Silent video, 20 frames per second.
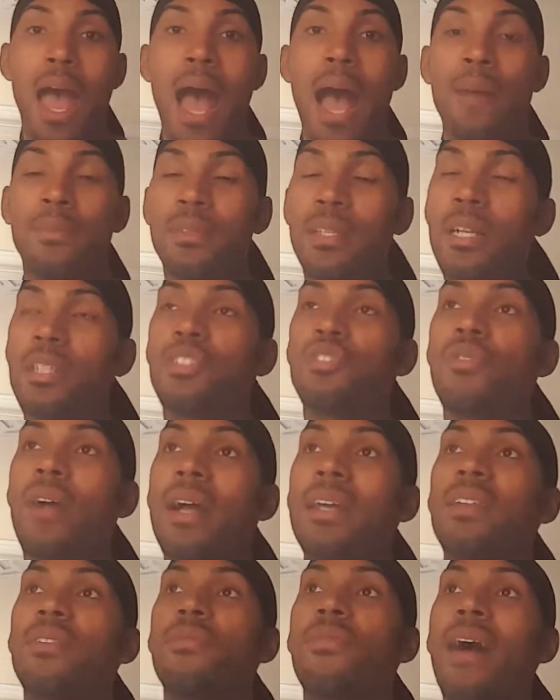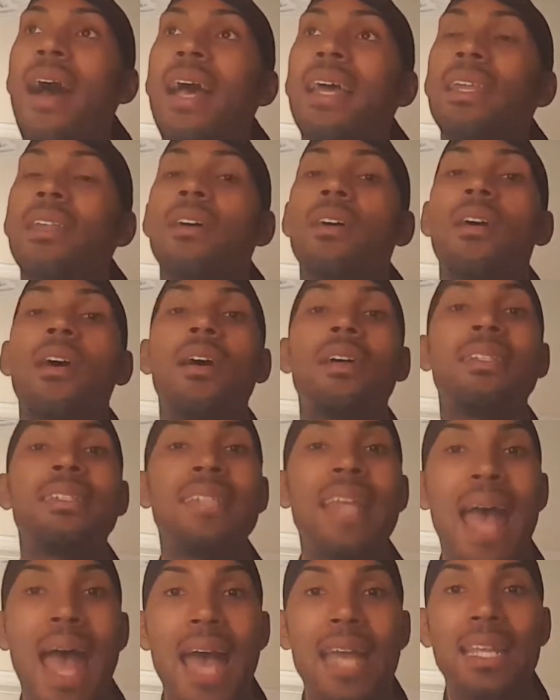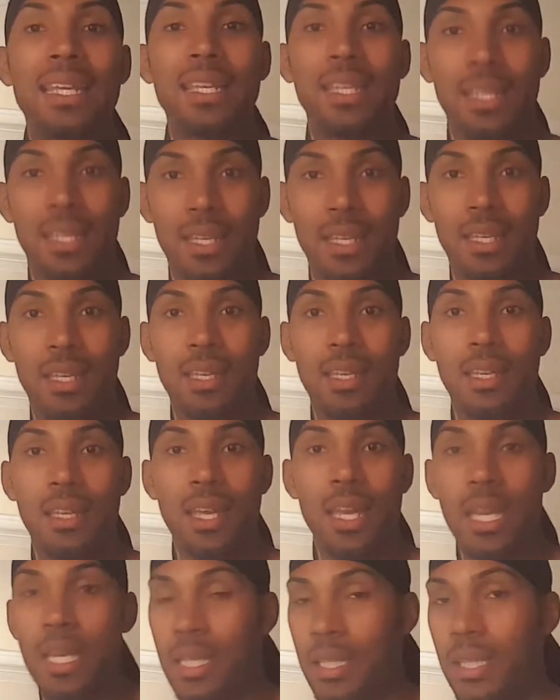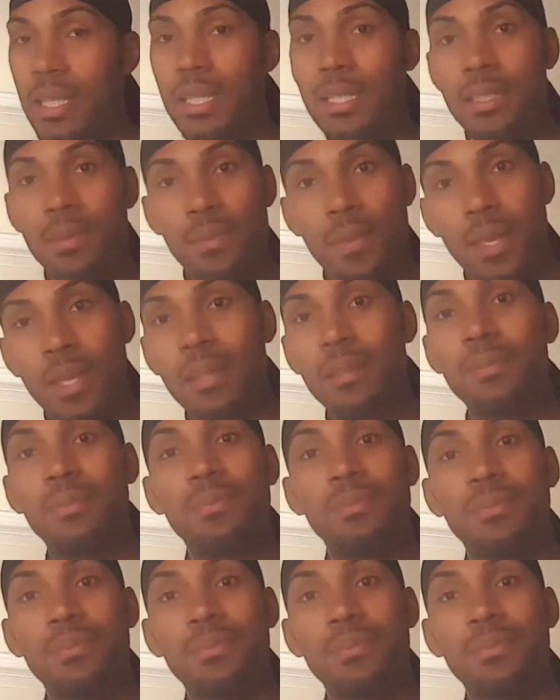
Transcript: I'm done trying to find daddy in these men.